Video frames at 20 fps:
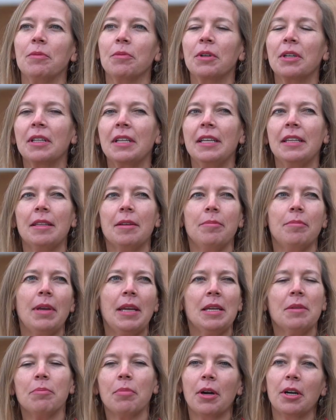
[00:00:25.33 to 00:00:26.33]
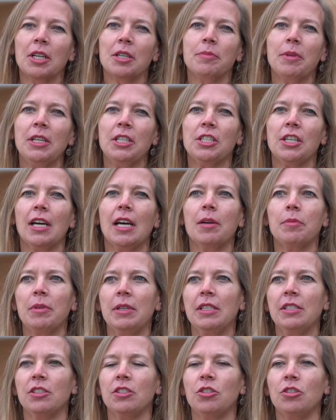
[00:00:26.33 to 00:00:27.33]
Really, the main part of my
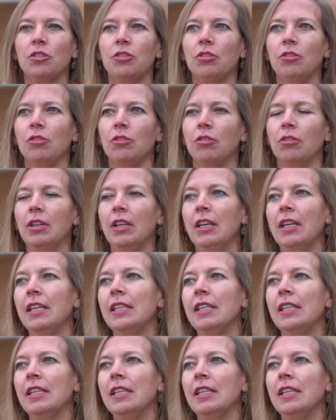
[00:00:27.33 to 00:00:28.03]
job is to